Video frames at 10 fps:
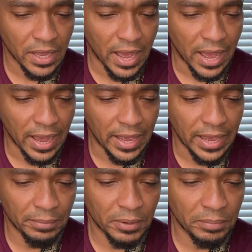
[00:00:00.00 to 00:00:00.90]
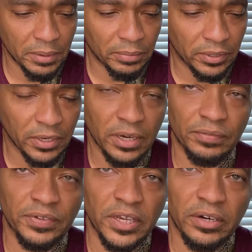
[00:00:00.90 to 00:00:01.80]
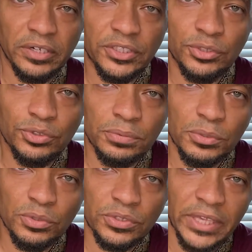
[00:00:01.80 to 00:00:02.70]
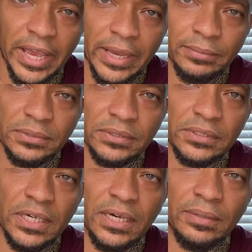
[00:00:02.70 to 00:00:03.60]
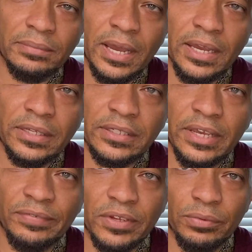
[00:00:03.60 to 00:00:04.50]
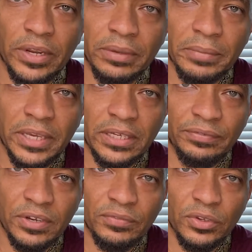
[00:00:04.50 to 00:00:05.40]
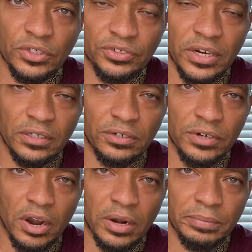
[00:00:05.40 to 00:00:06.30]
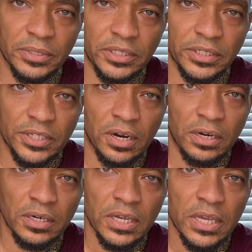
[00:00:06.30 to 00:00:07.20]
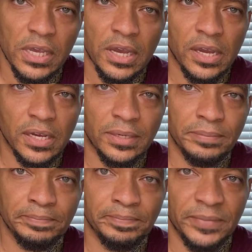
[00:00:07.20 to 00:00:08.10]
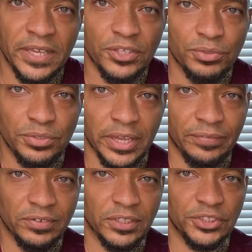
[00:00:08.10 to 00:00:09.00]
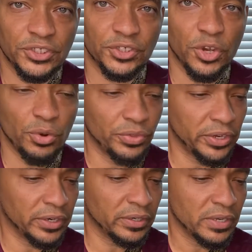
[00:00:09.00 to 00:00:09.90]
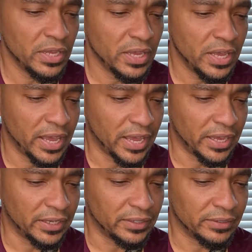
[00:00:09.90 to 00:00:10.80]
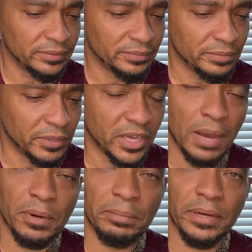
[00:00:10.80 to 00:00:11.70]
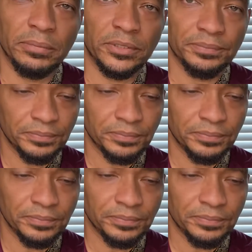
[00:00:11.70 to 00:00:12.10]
I am a member of Kerry Too Smooth's camp. I definitely recommend, if any of you are trying to learn R&B guitar, that you definitely should go there and become a member.